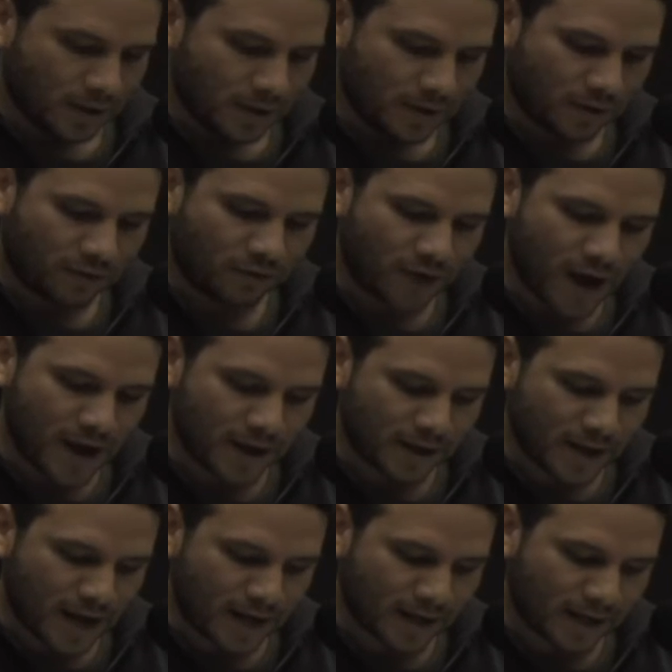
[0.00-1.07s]
They're
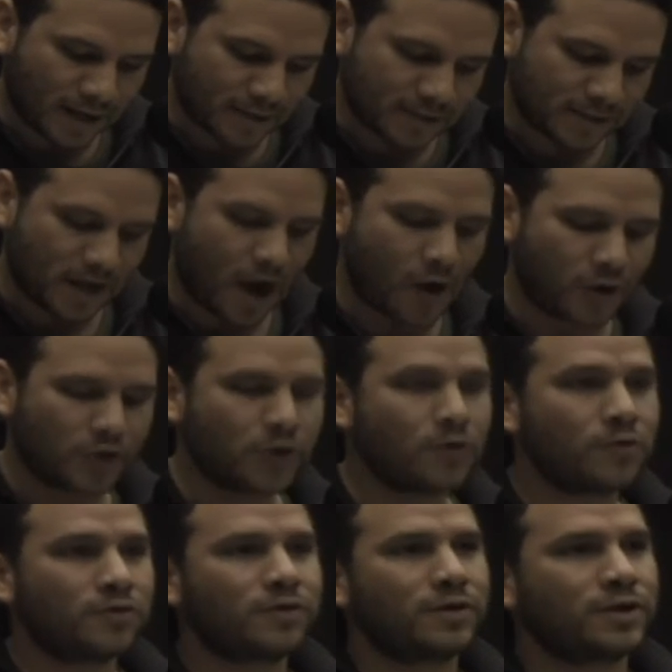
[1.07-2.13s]
fighting not against our
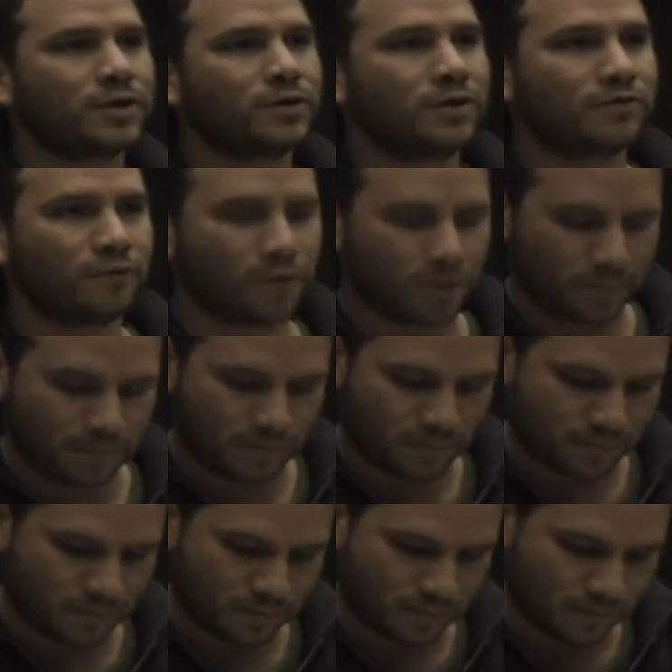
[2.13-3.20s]
youth in uniform,
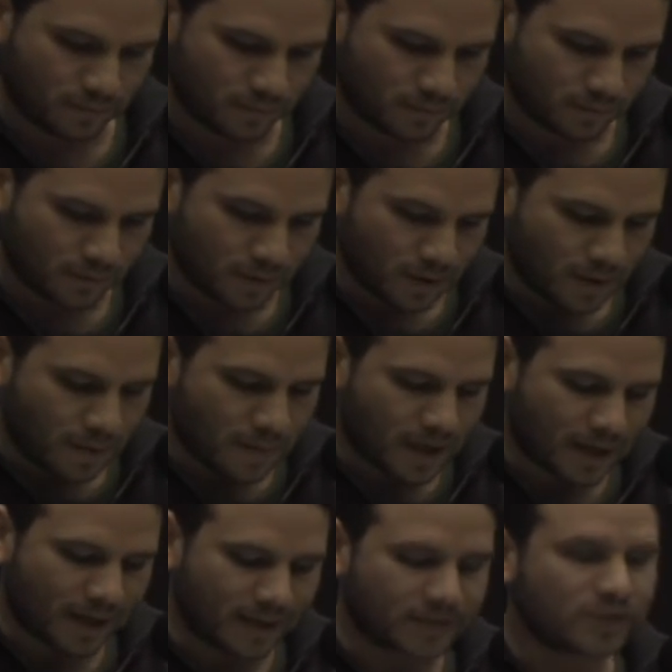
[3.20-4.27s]

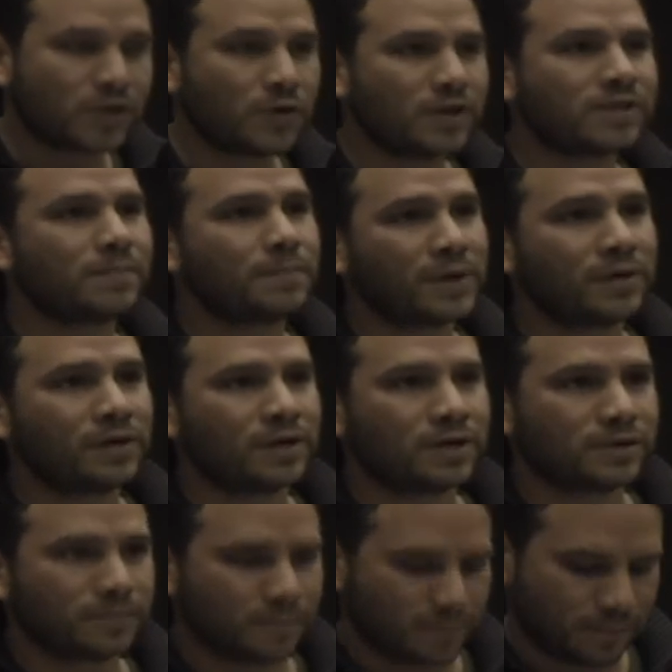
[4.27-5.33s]
but against US
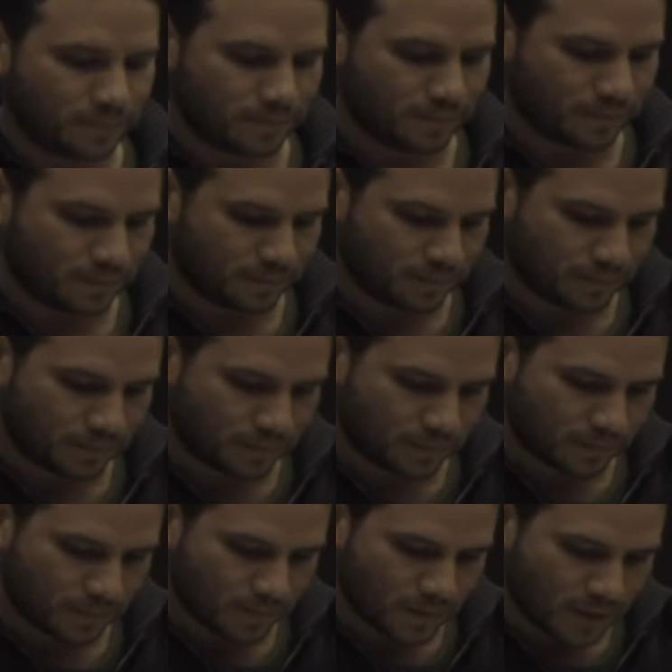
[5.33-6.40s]
imperialism.
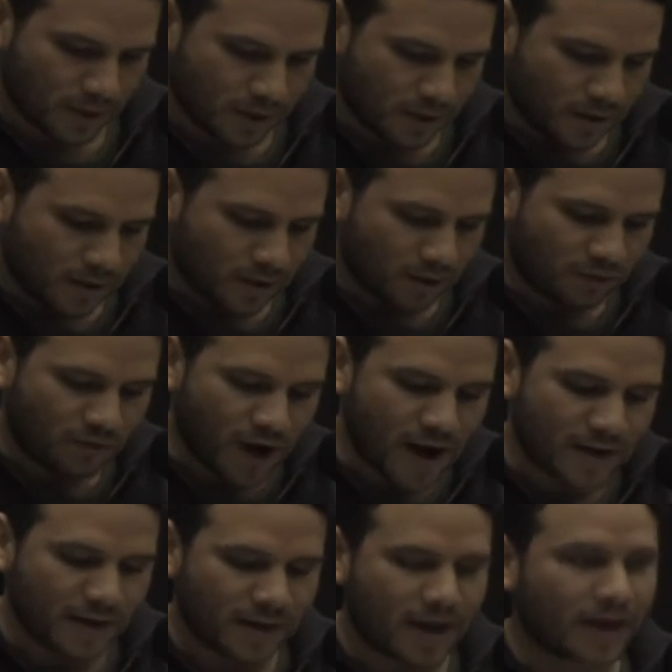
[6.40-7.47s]
They're
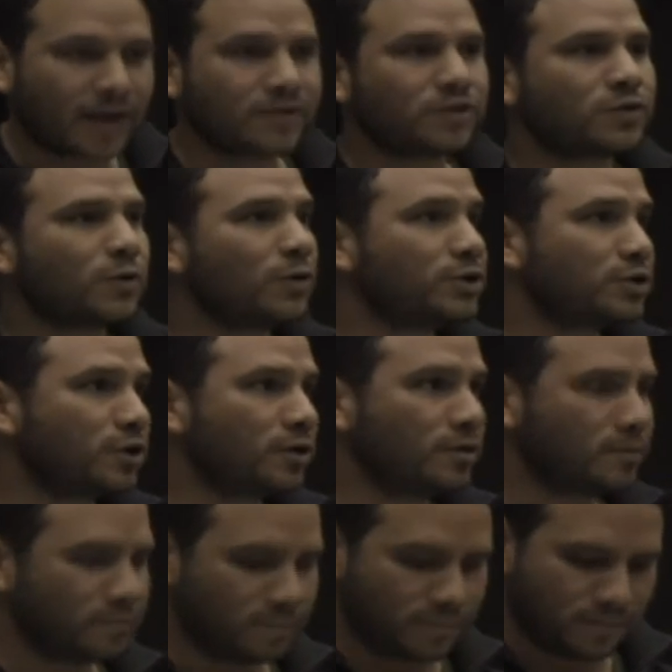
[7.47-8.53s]
fighting against
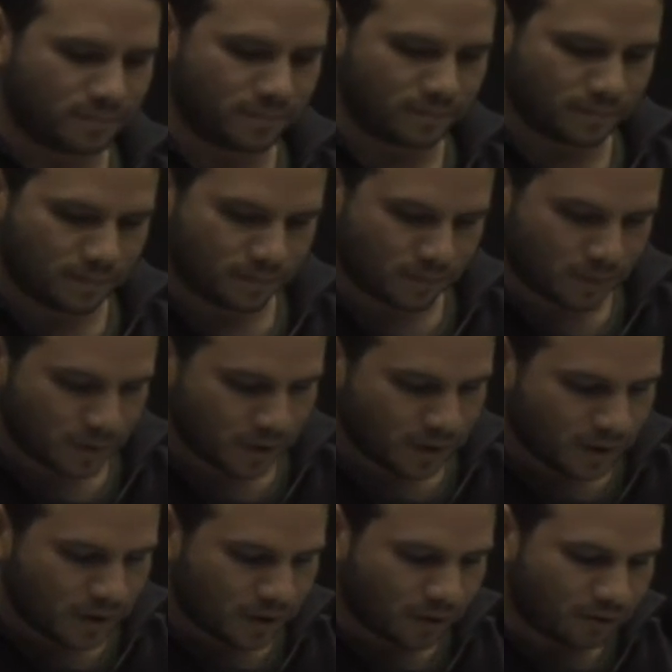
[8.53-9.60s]
torture.
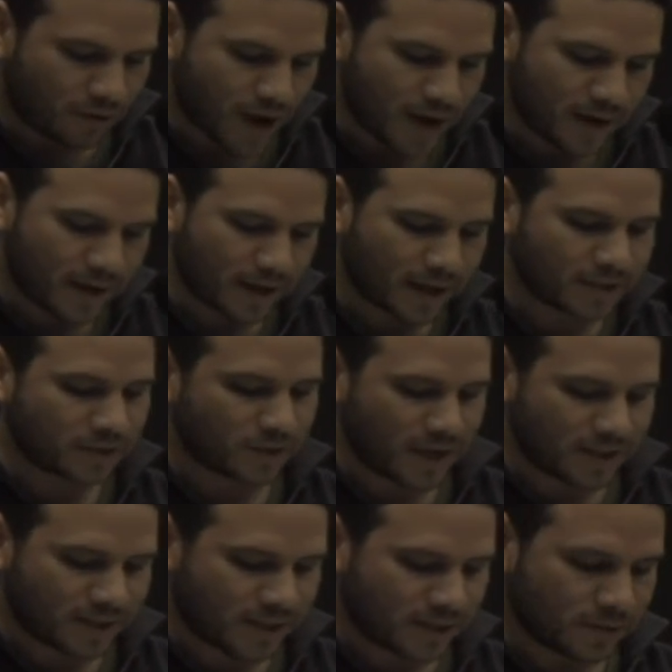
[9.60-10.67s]
They're fighting against
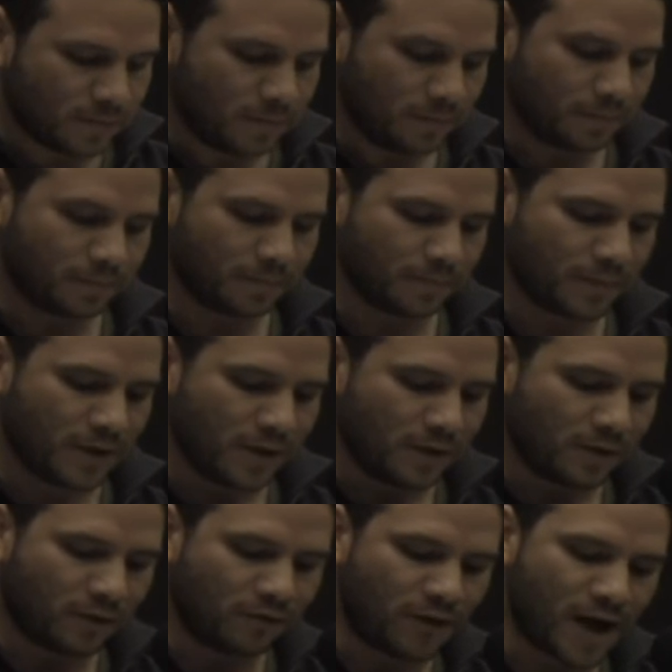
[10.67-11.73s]
racism.
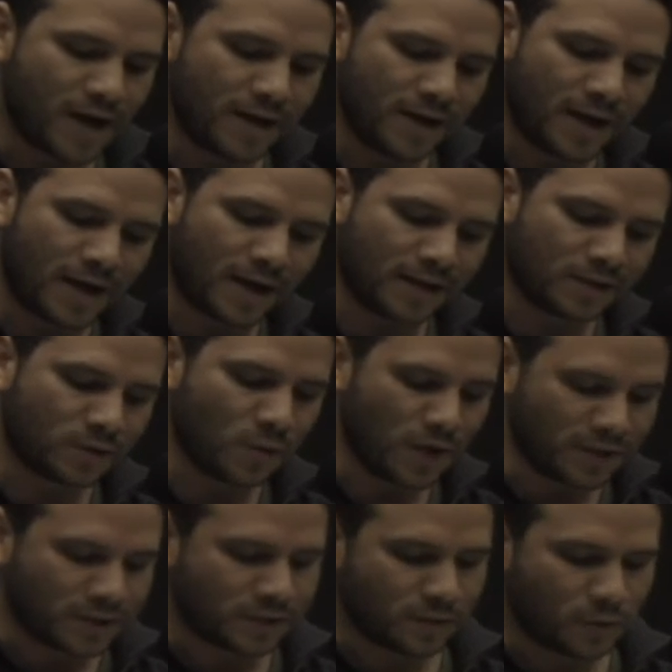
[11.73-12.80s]
They're fighting against
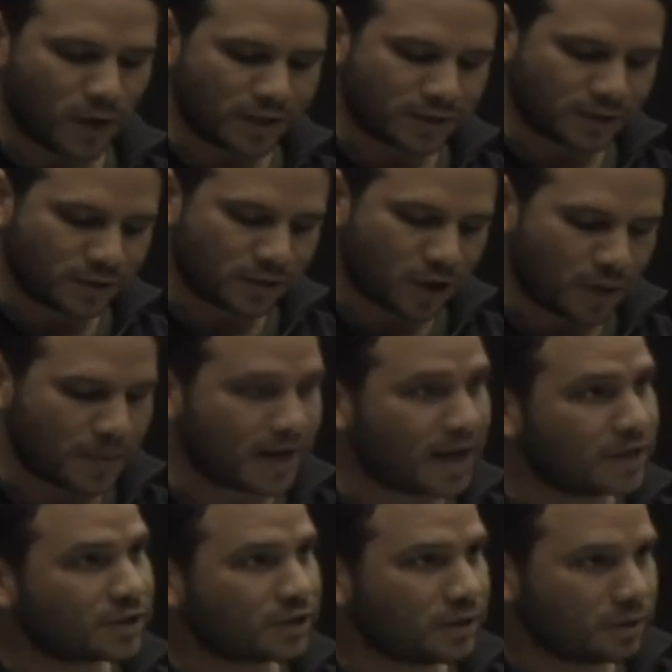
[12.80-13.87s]
Western
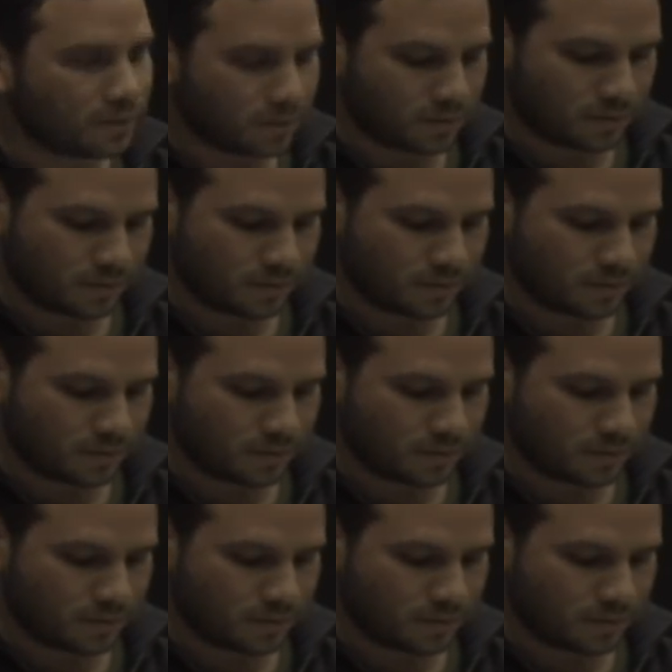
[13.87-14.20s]
domination.